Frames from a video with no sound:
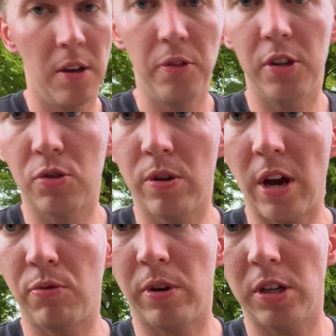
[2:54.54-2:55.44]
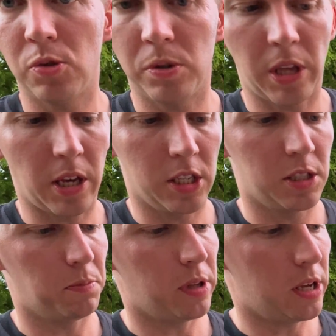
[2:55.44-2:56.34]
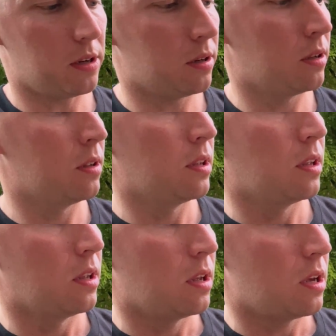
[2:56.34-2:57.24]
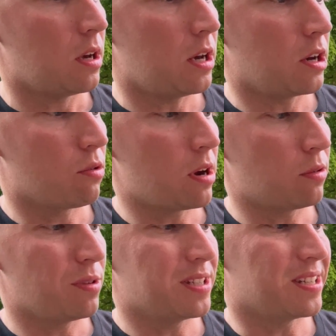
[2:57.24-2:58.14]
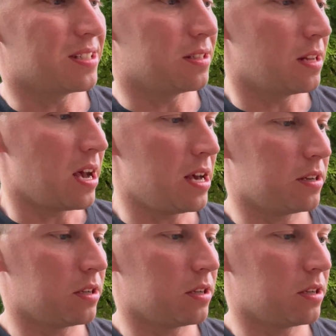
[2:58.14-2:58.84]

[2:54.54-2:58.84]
this crown race was like a split crown race. It's not,